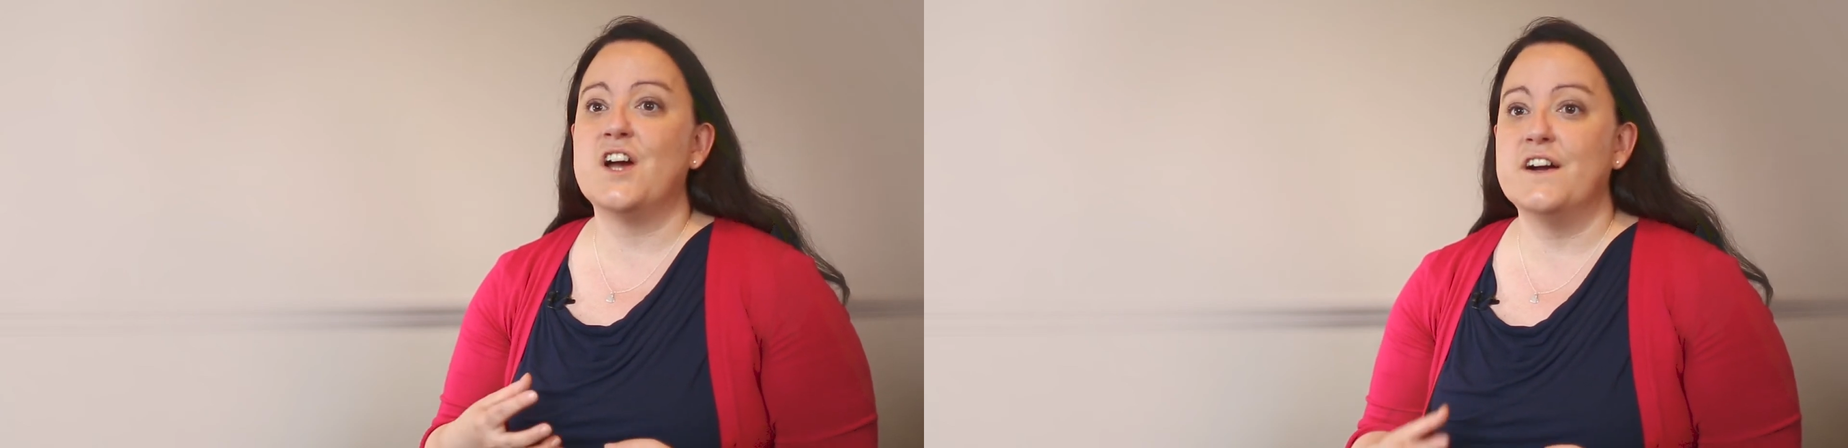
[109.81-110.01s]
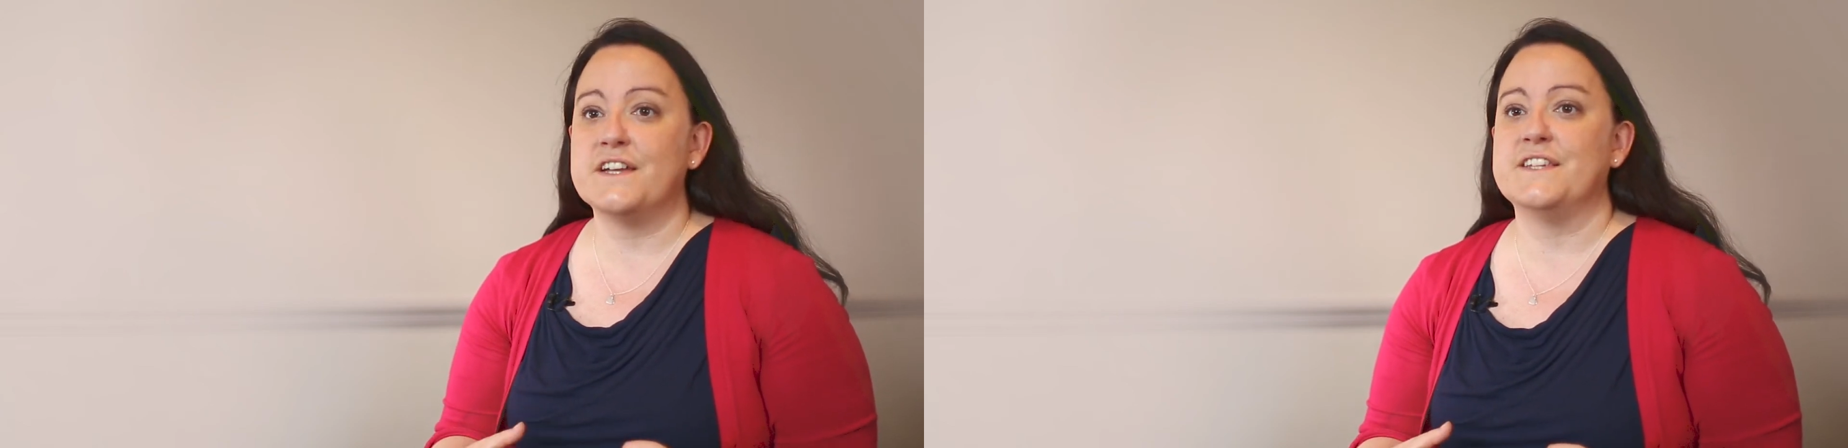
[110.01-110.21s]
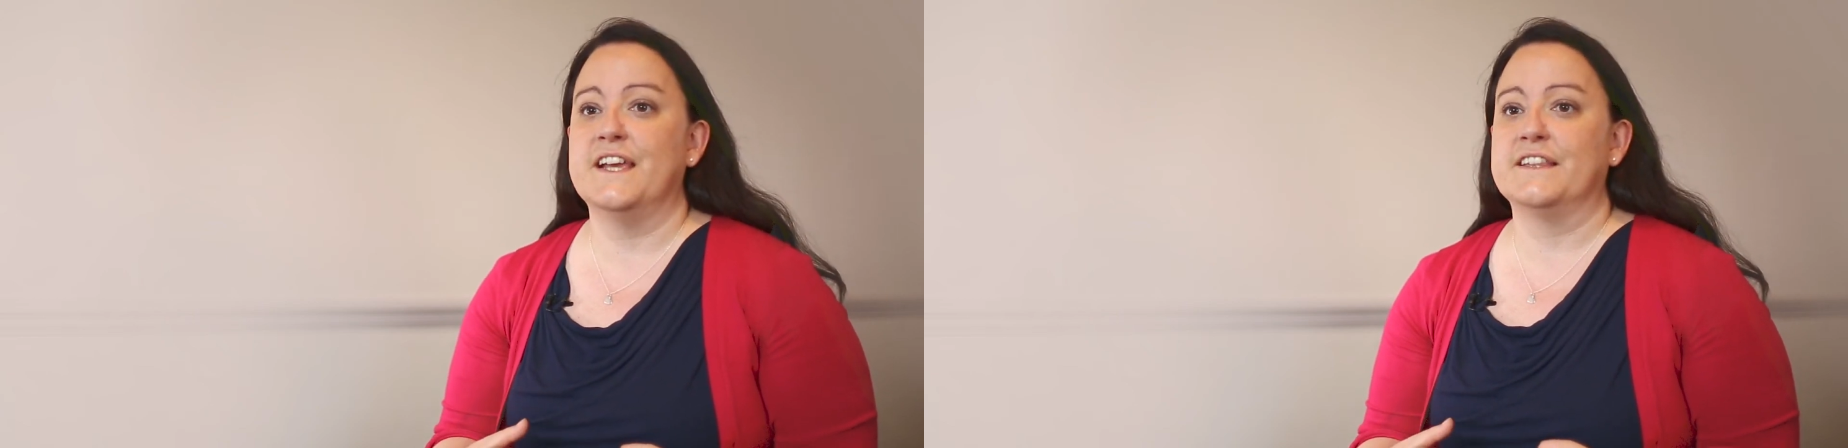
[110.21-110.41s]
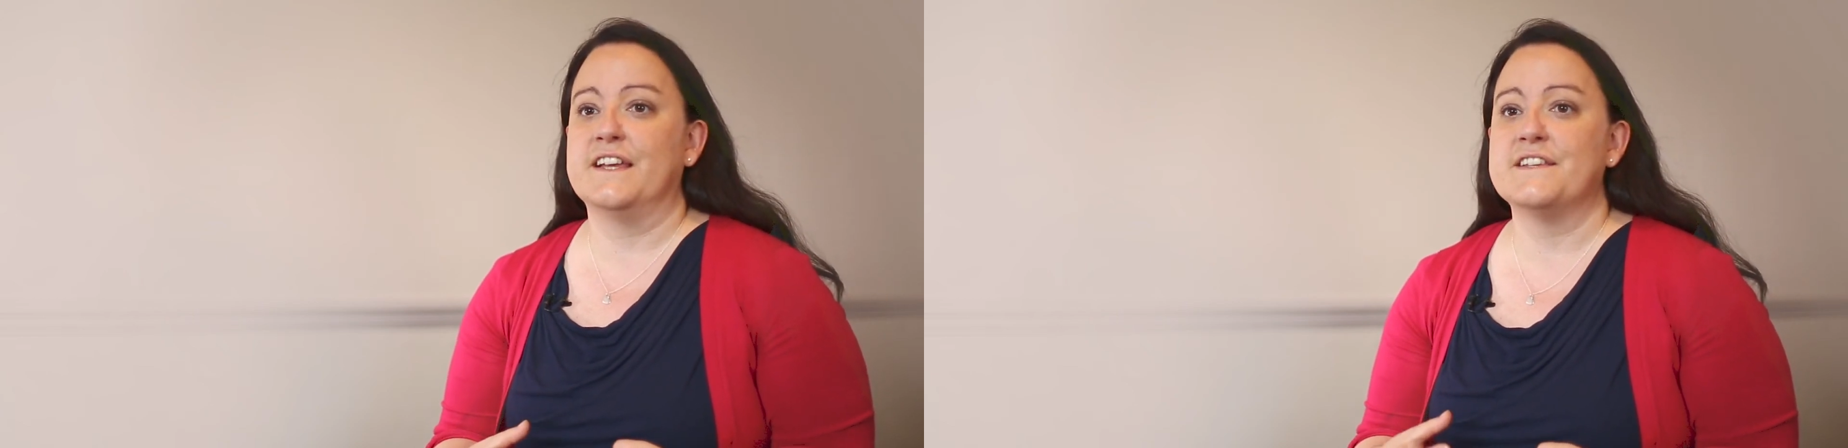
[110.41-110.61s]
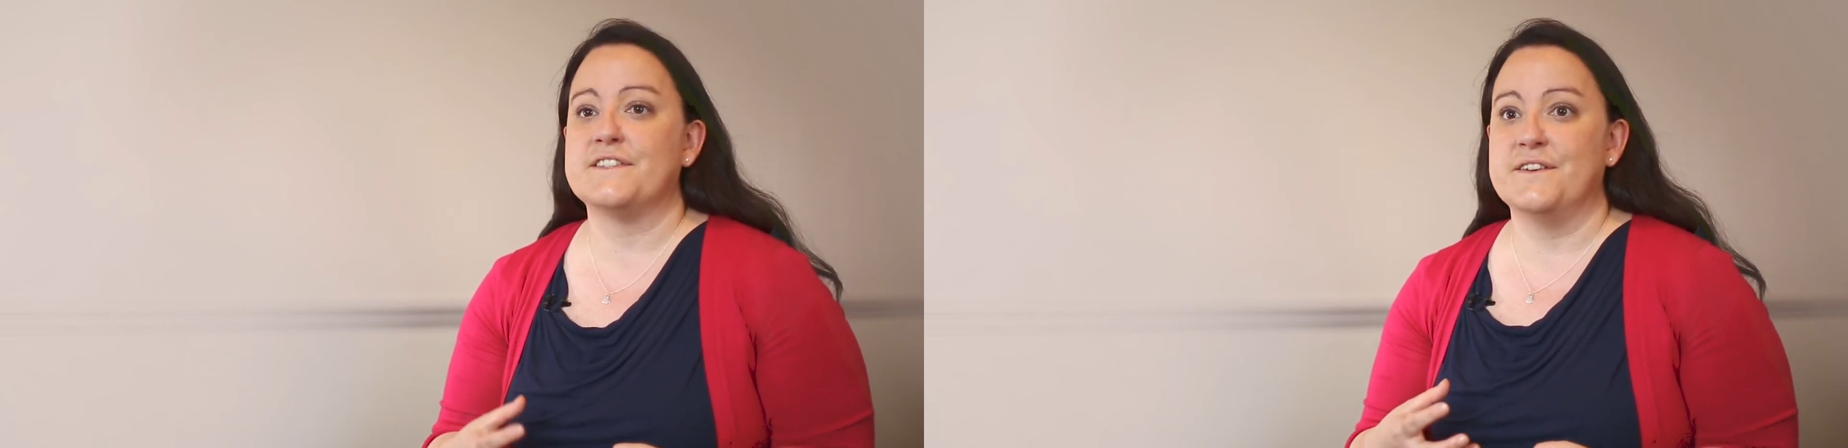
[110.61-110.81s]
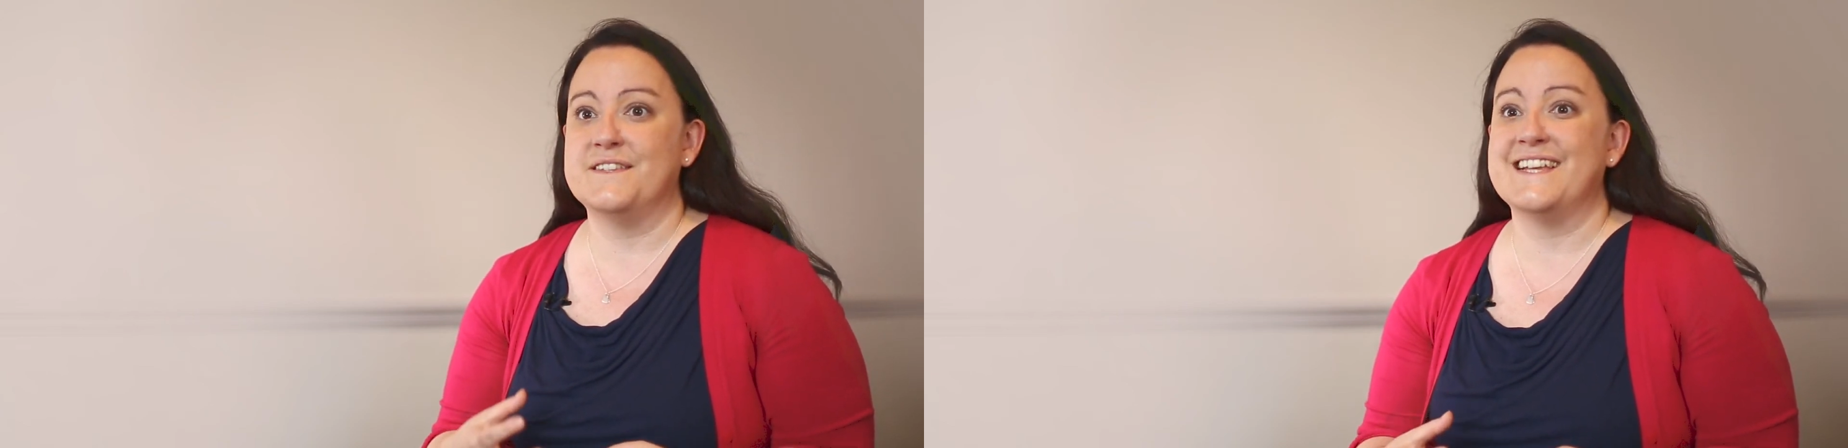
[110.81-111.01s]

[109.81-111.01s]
targeting the histone